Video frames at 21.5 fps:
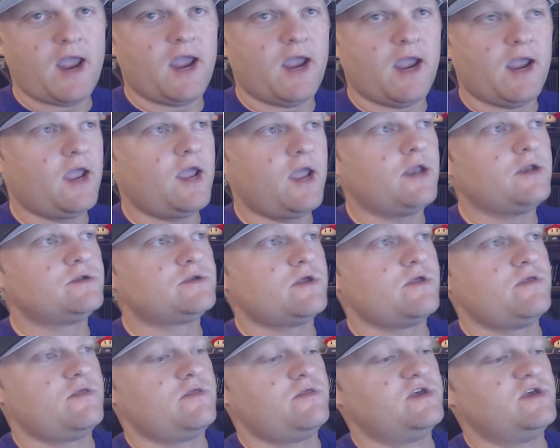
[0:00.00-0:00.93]
And
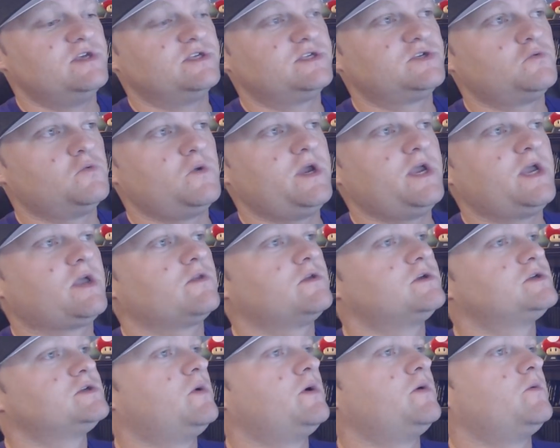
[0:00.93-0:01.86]
this week,
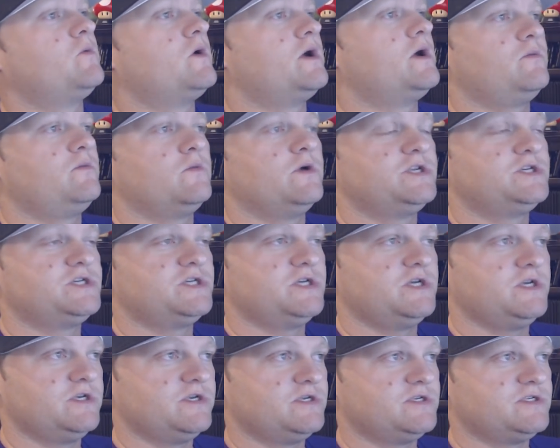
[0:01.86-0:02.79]
this one won, which
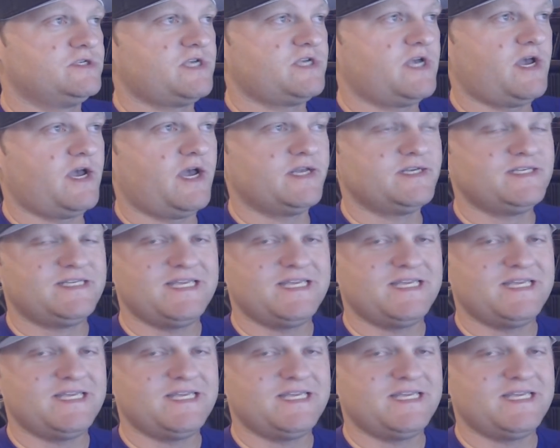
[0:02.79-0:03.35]
is uh,